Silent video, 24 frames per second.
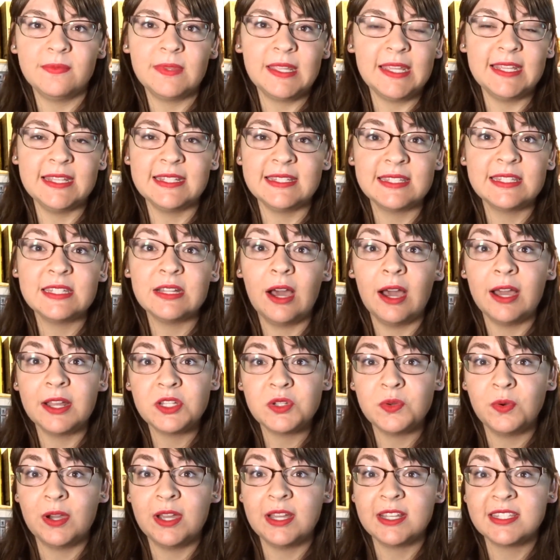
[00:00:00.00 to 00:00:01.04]
is taught
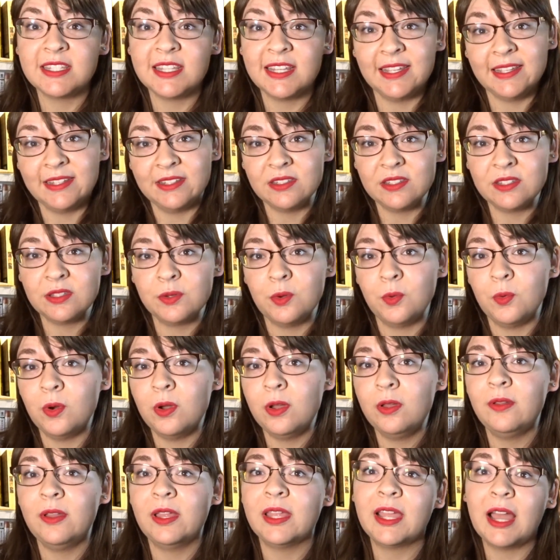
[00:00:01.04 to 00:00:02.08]
to us in
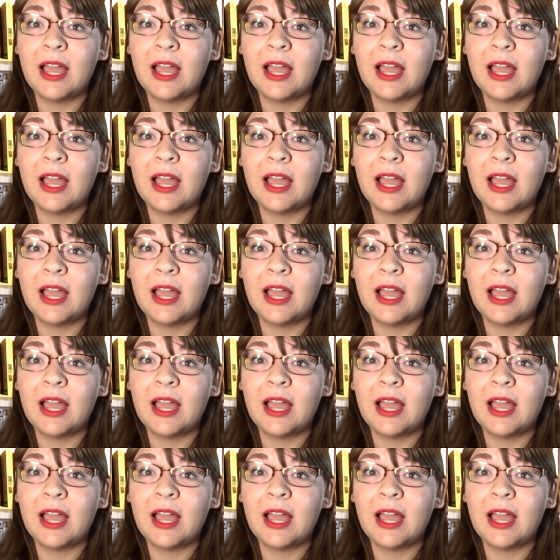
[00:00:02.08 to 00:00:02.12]
school.